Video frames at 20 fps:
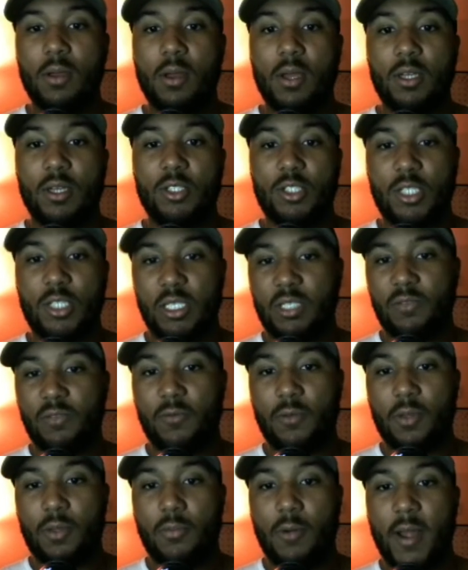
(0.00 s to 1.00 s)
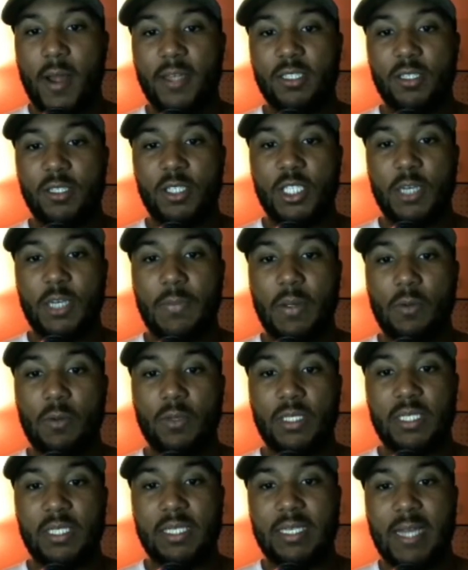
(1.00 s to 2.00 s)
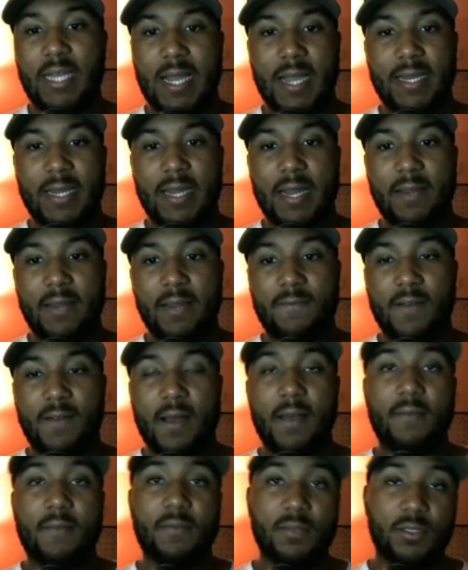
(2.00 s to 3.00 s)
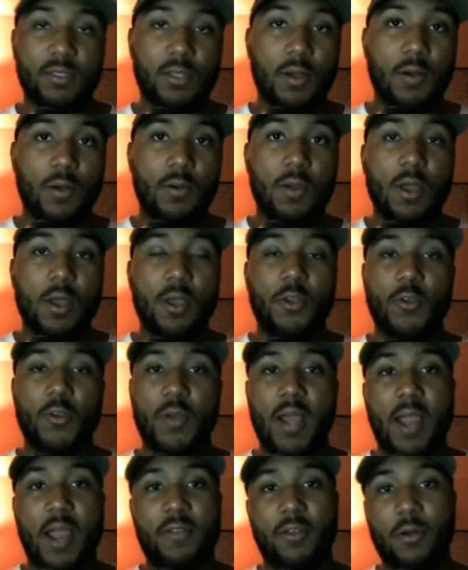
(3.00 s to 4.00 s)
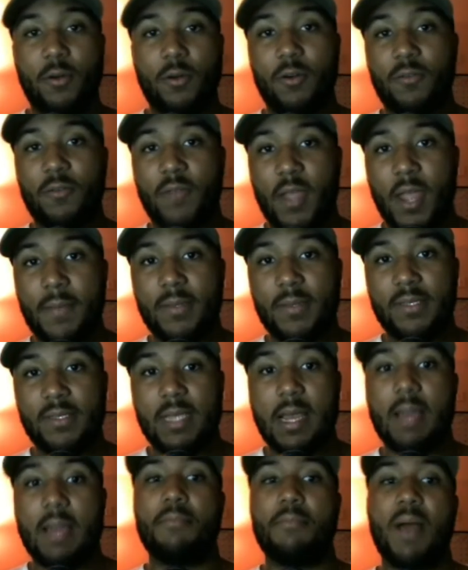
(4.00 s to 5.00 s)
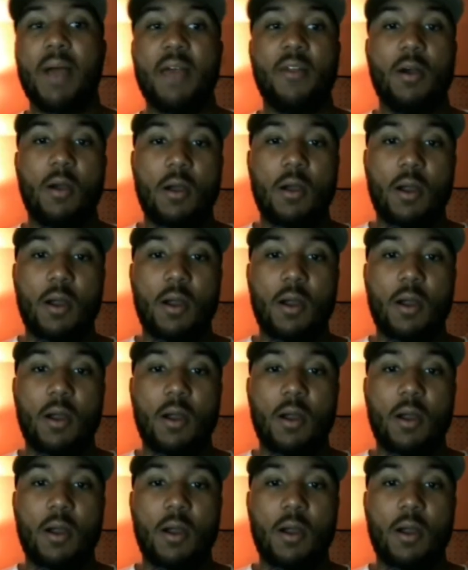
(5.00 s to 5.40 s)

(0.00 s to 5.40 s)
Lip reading: just for the price of shipping, which is $9.95. So you can either go off Amazon, buy the hard